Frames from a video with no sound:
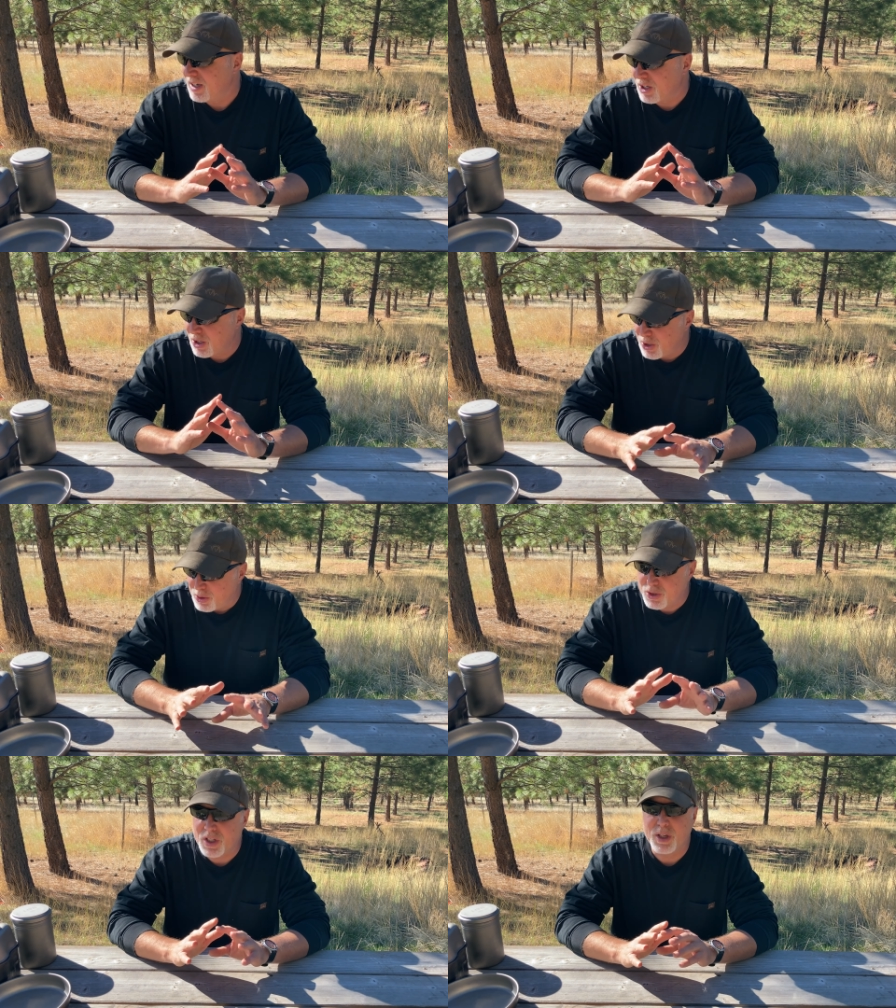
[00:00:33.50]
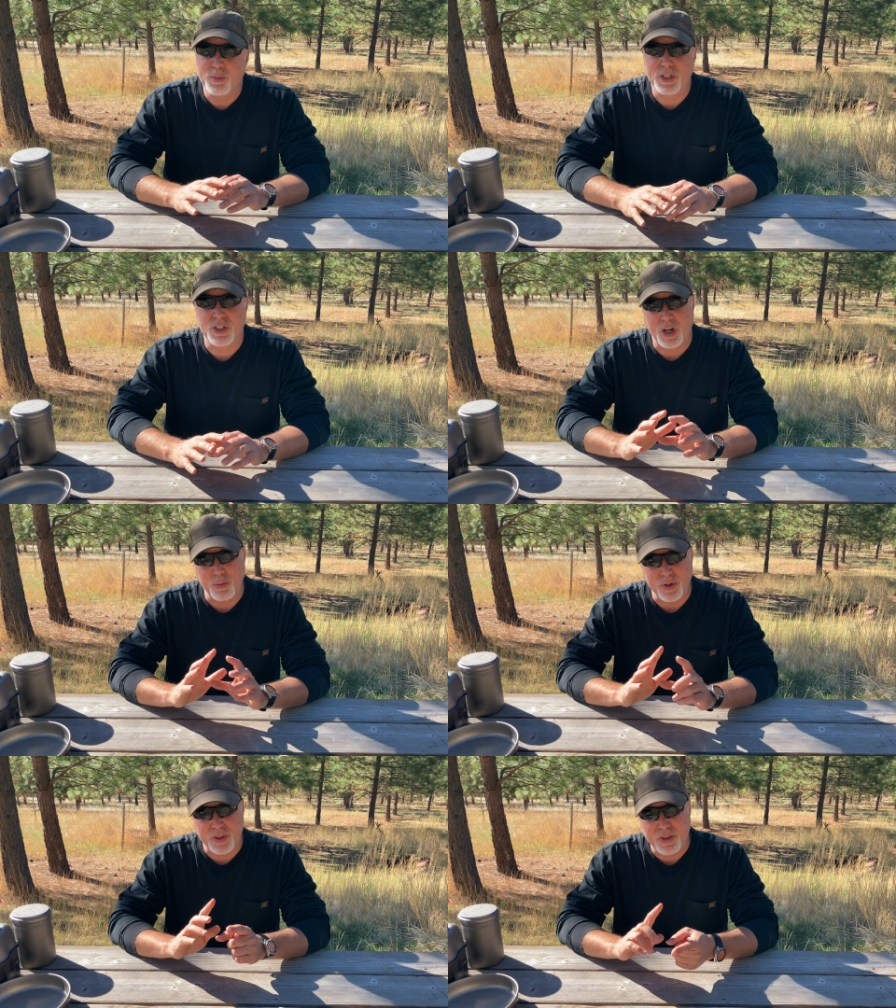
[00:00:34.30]
usually we start
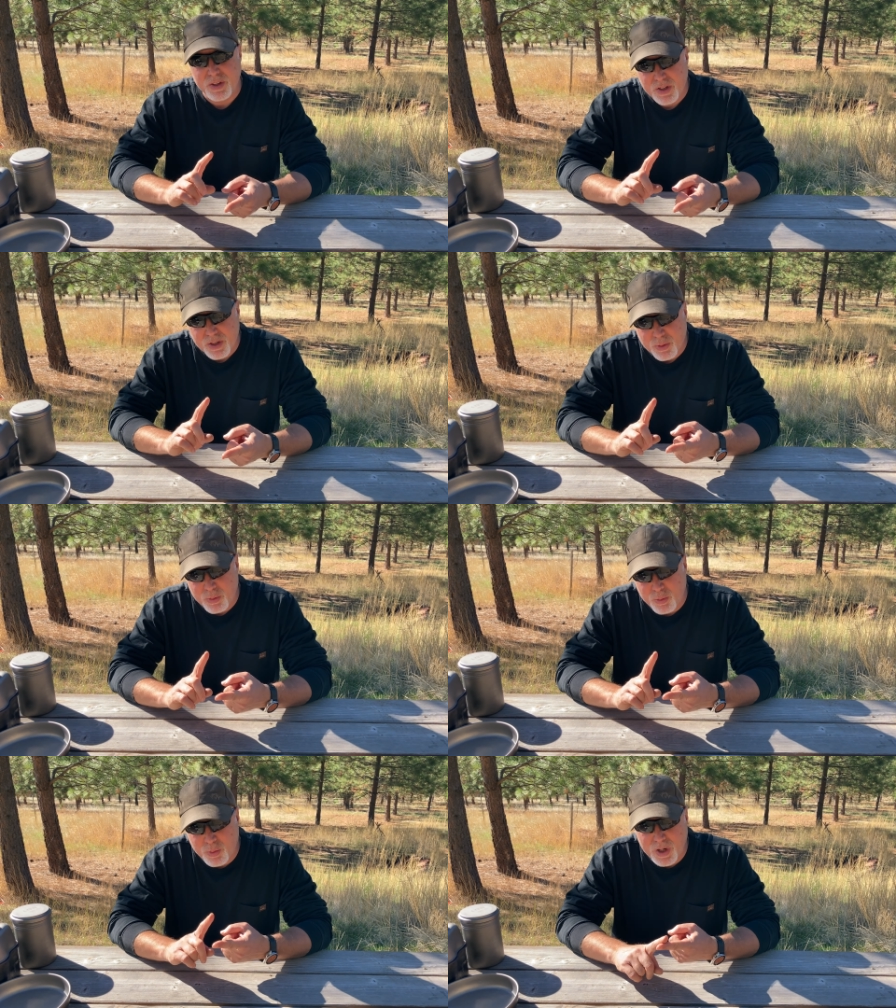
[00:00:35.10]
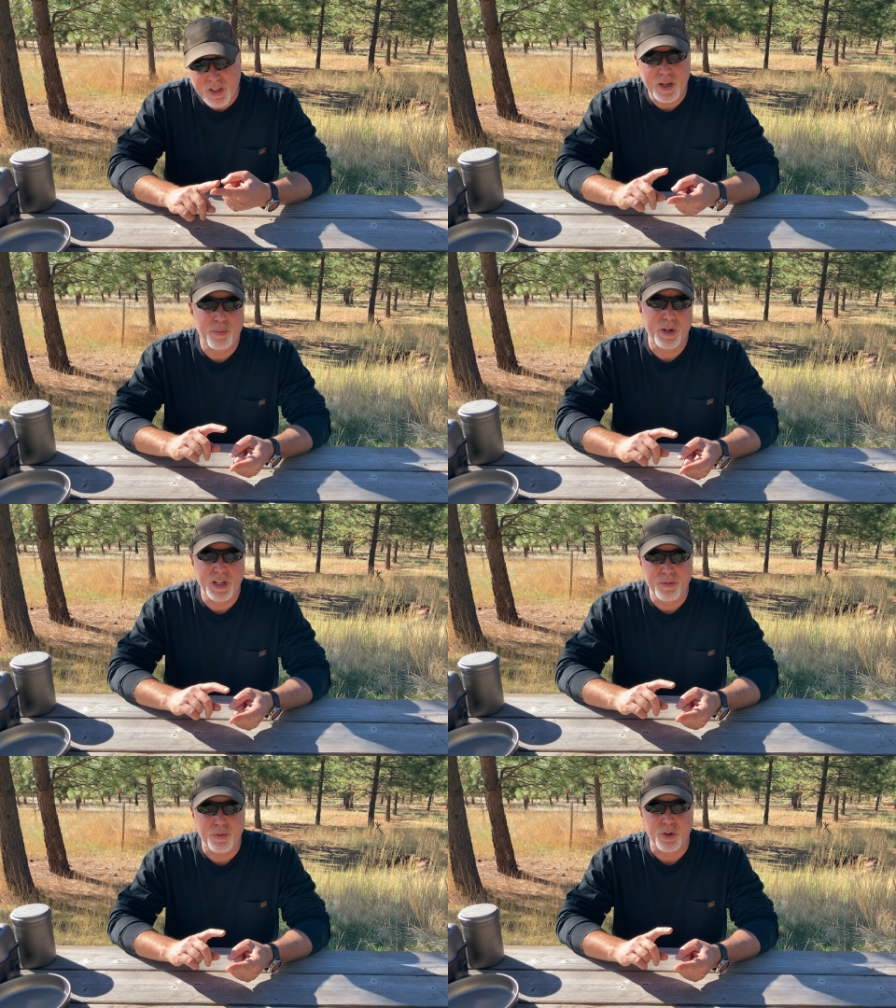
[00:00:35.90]
with what are they
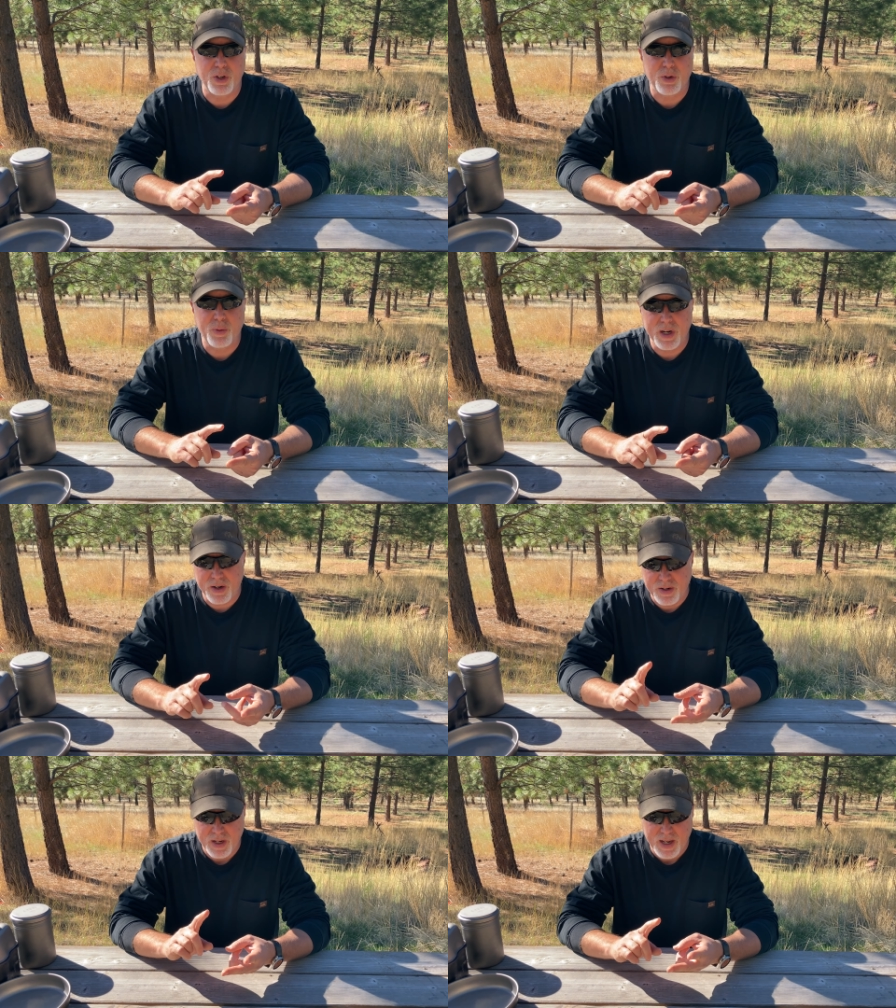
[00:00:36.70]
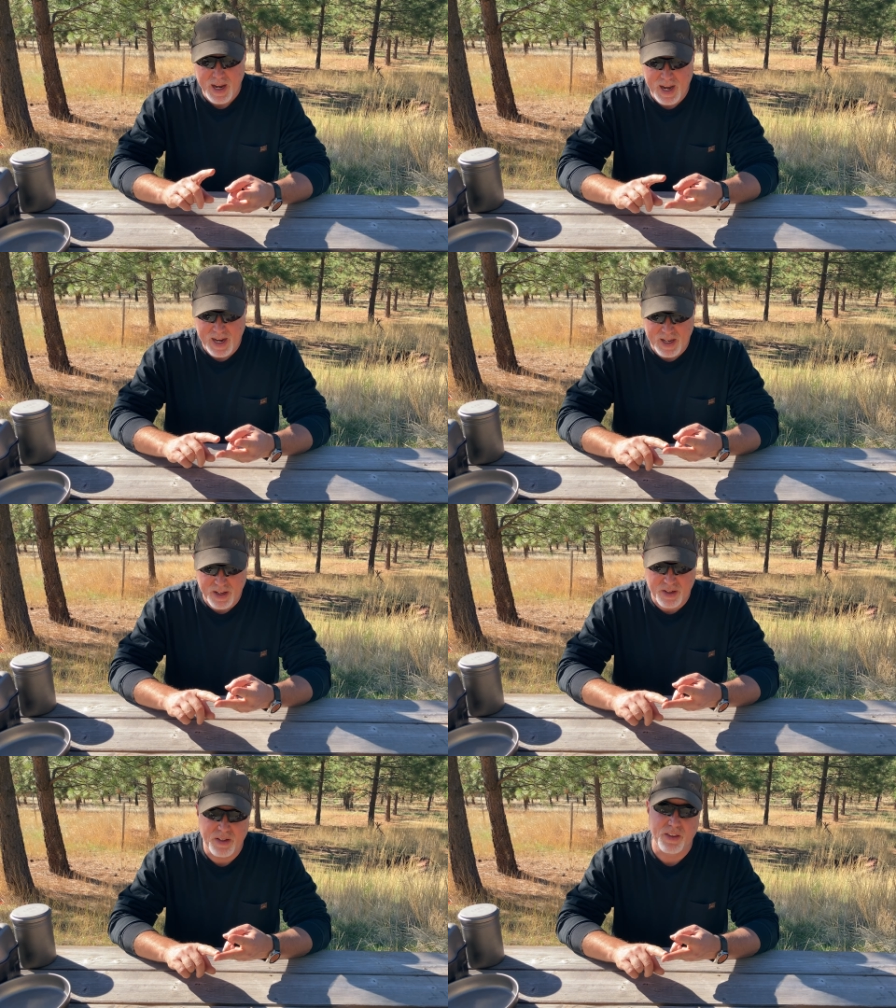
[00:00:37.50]
bringing for cookware
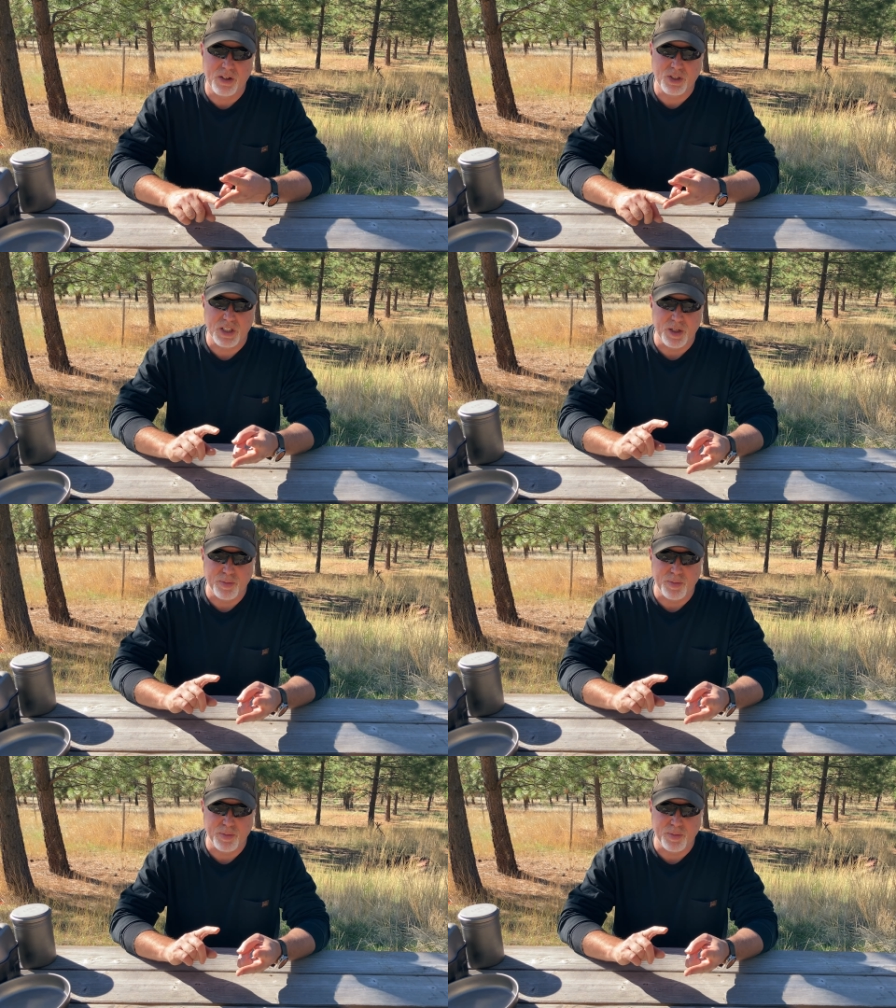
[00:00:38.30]
and their sleep